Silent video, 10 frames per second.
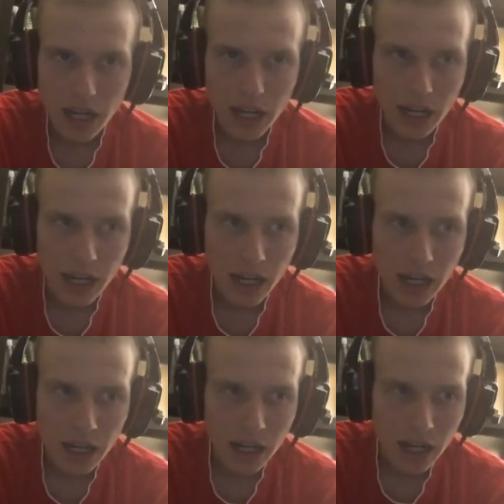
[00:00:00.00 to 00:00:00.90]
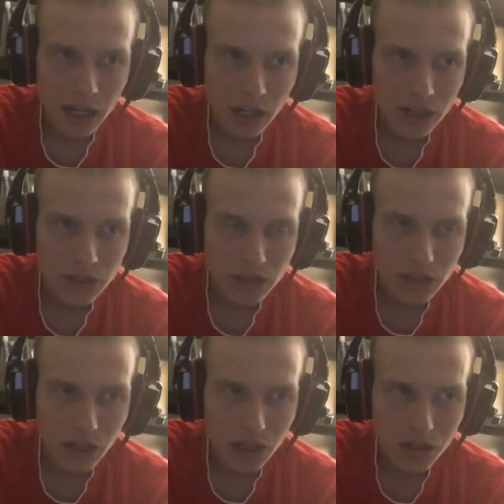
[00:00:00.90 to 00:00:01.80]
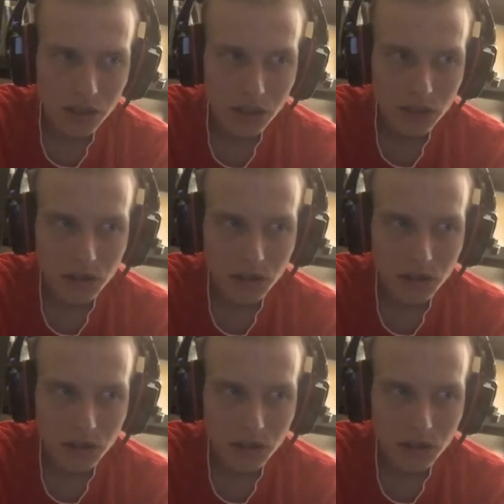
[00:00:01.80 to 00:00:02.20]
and I honestly thought,